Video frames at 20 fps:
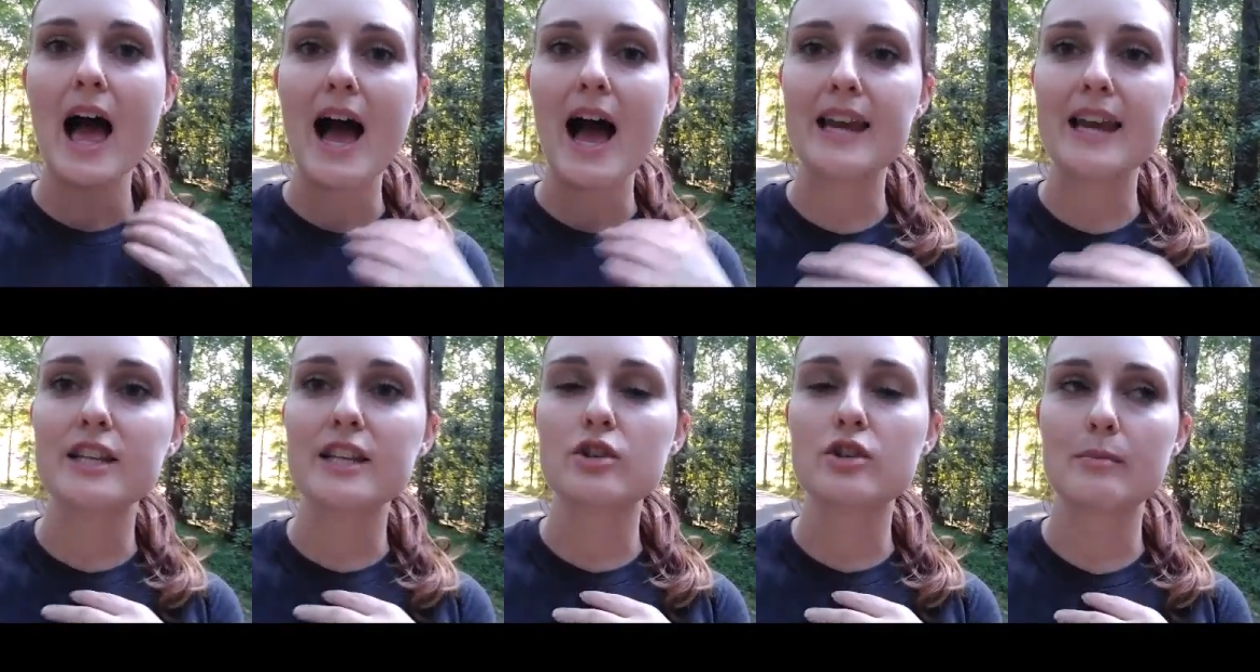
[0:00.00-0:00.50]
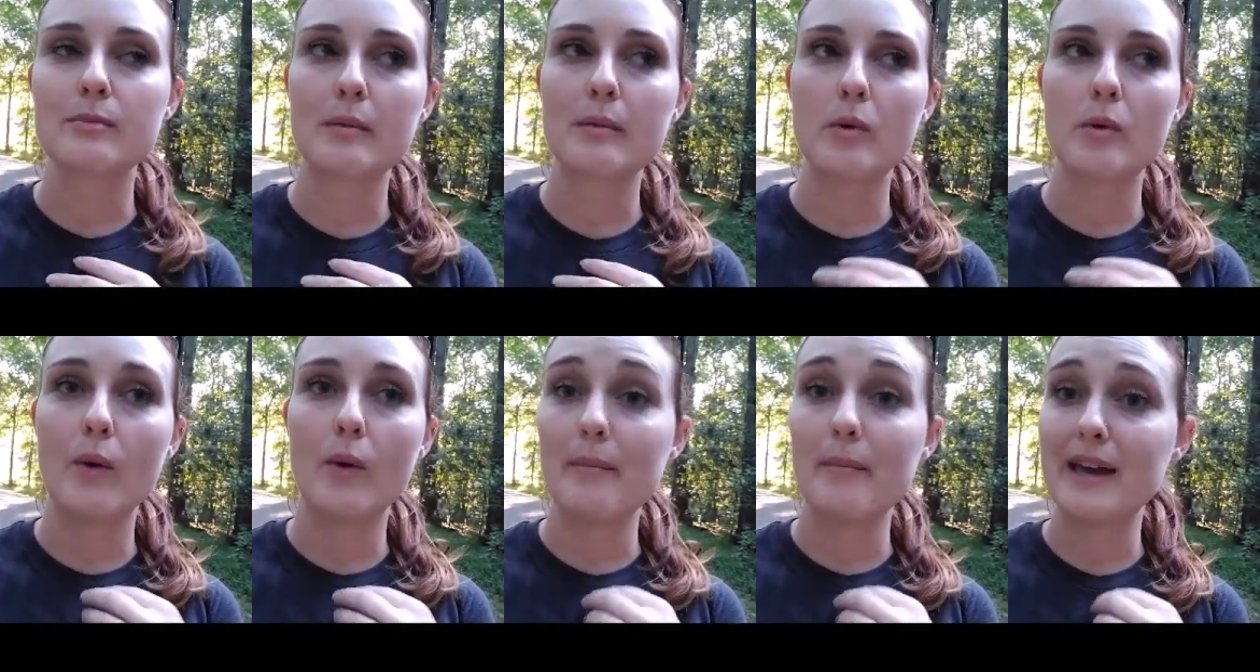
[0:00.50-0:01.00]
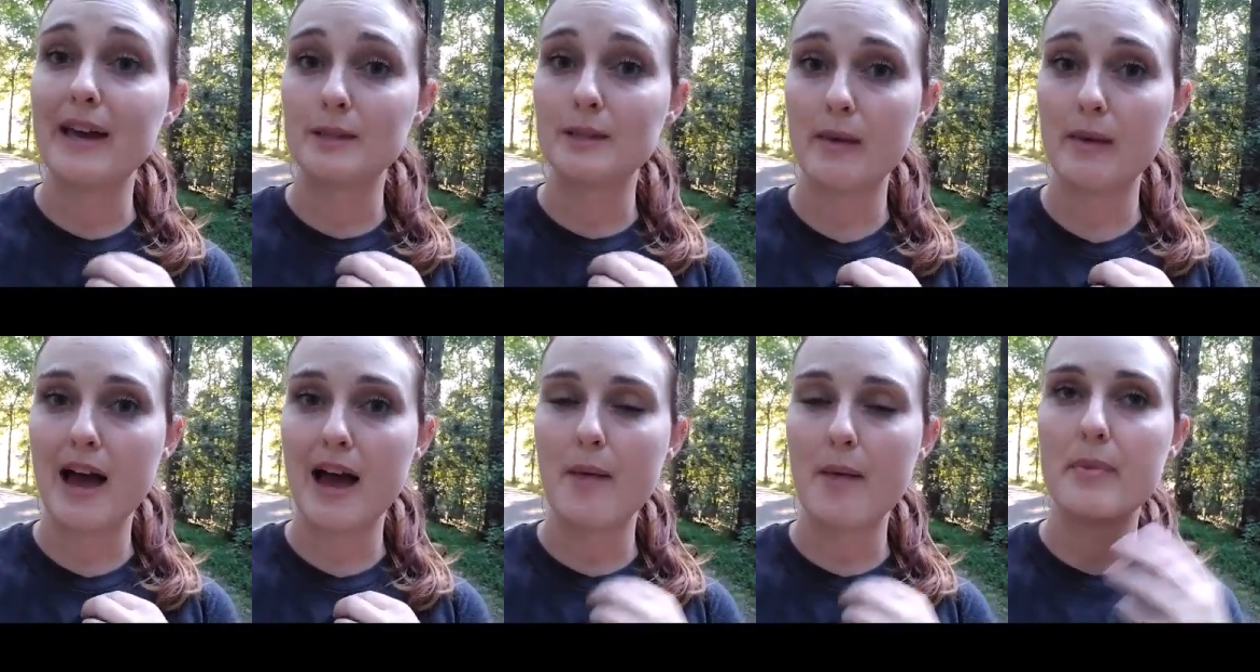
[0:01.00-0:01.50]
I need to remember what makes
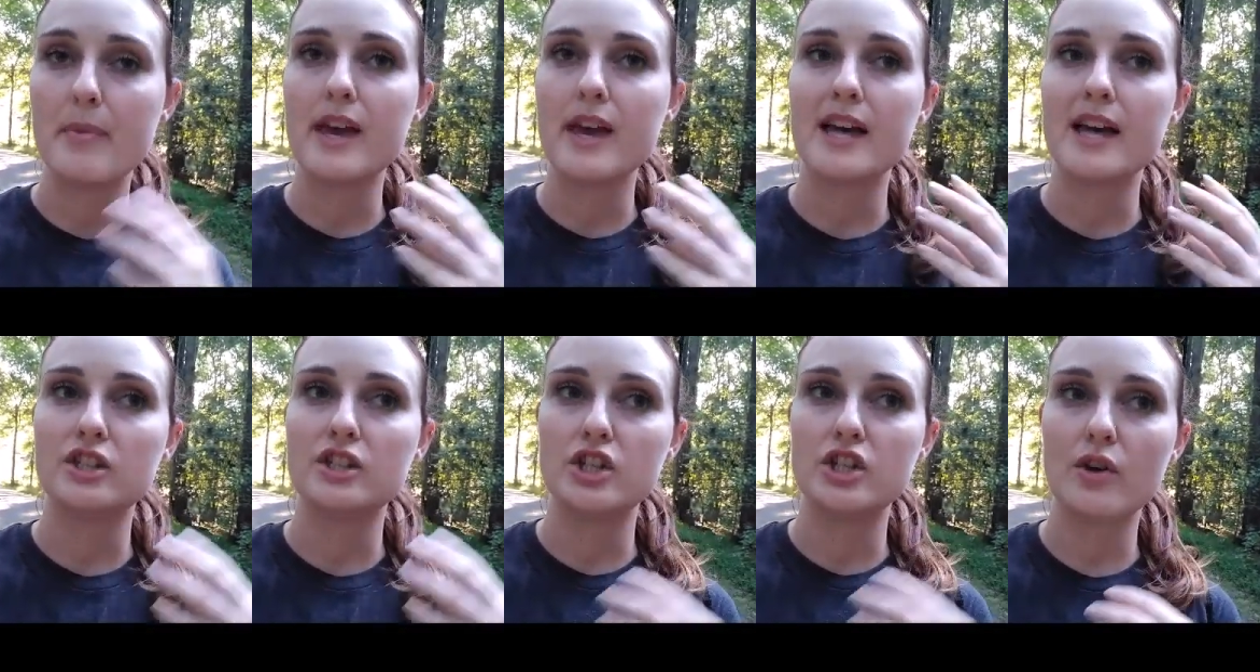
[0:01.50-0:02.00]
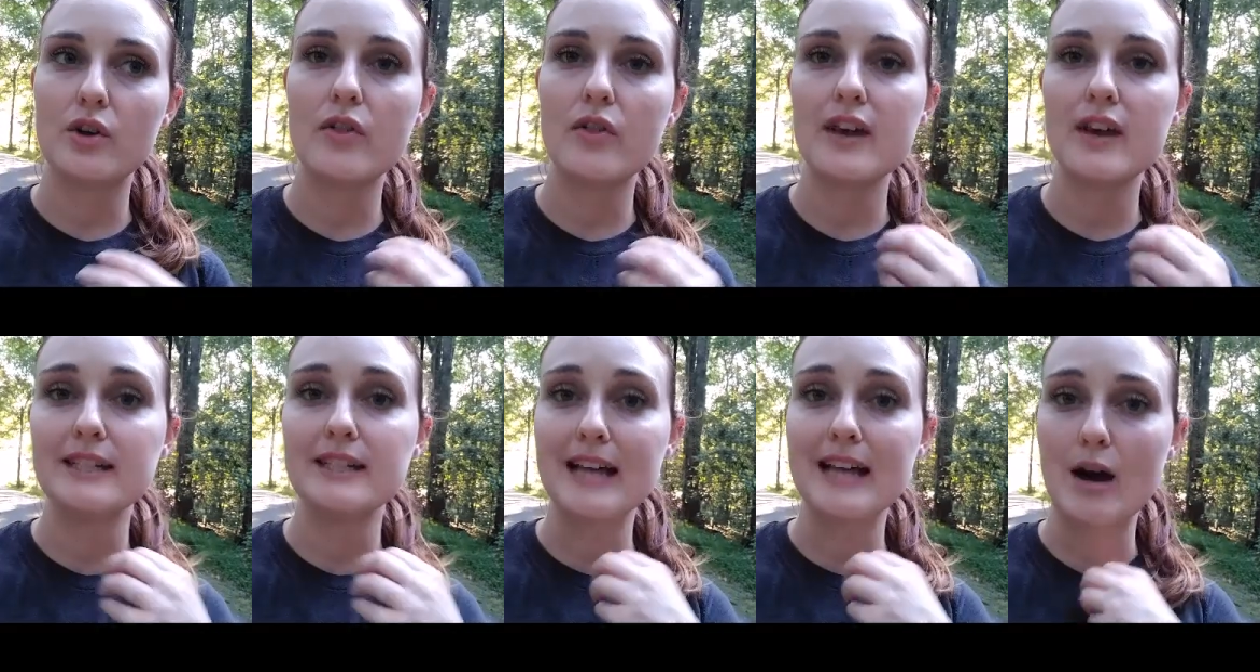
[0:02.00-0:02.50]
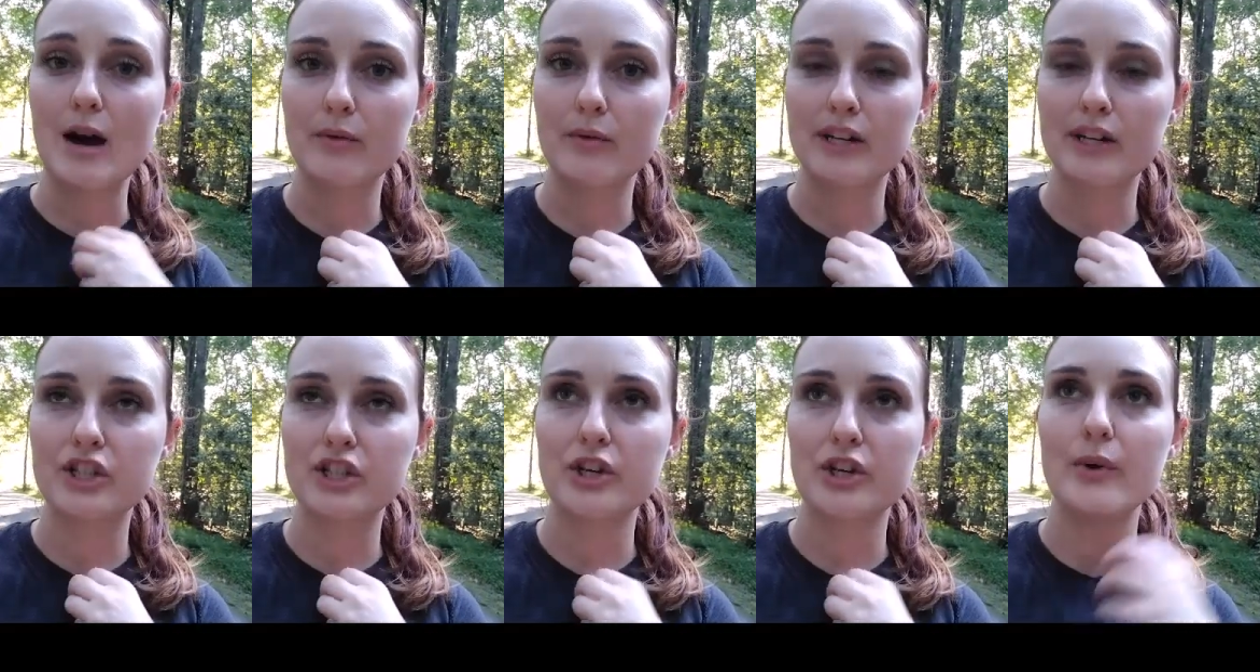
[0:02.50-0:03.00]
me happy and to do the things I
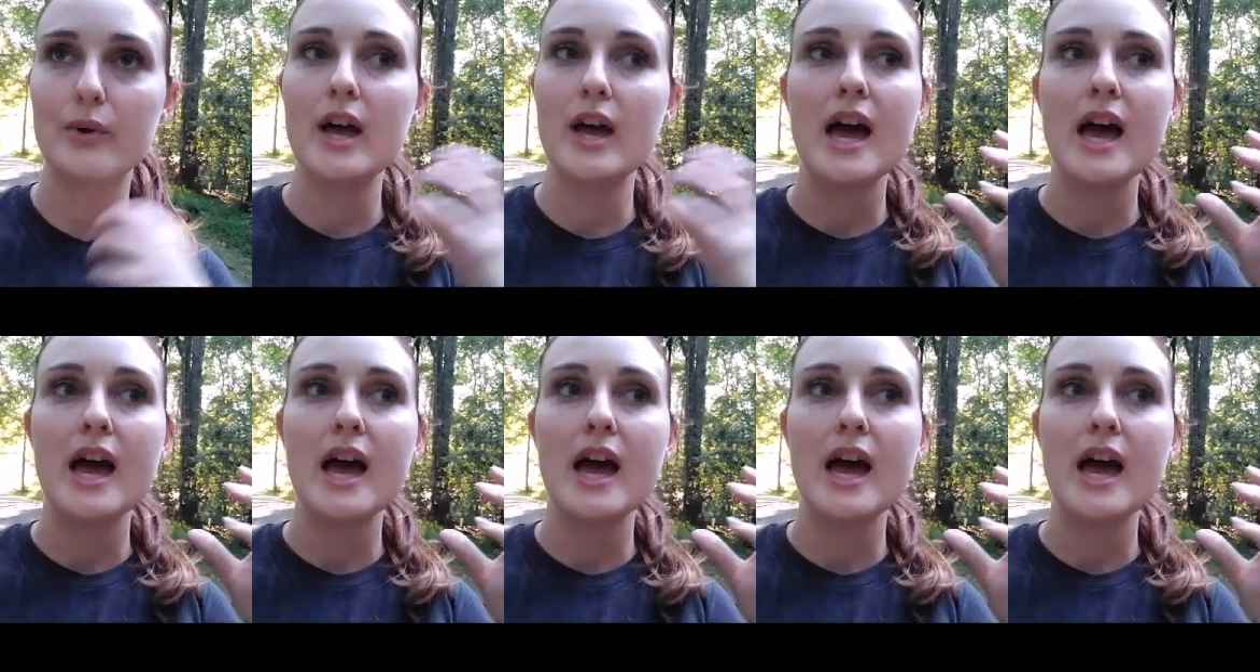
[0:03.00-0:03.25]
want to do